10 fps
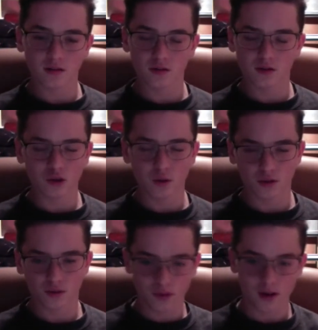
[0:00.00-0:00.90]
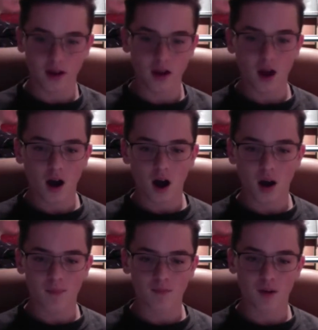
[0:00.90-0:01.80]
2 or 3
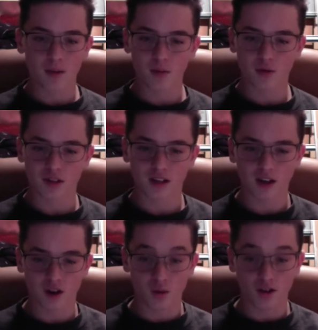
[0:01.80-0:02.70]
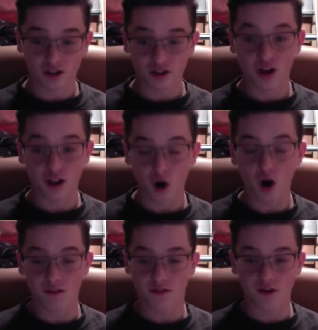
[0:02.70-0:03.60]
rugby boots a year, which is a
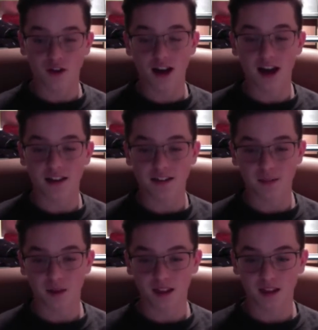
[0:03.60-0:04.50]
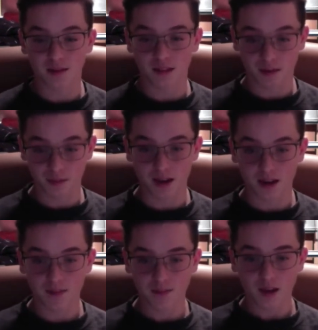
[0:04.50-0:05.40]
lot for a young athlete like
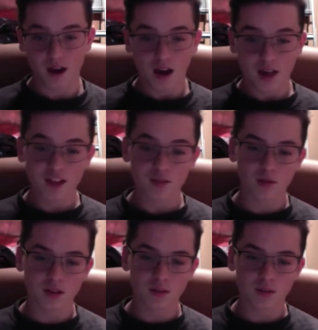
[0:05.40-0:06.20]
me. These boots can be